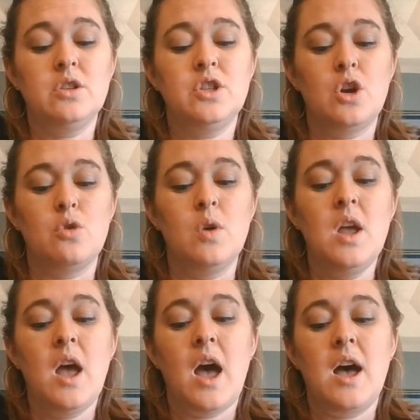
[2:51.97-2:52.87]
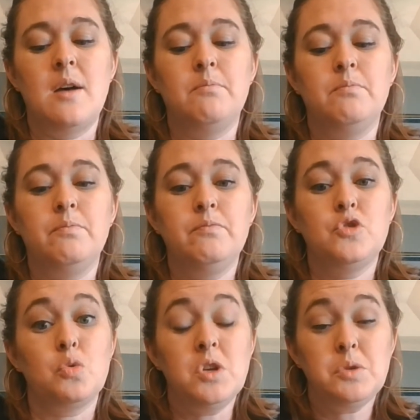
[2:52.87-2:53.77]
So 1's
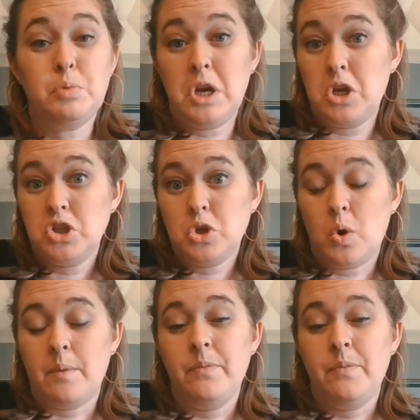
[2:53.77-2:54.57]
a pretty good score.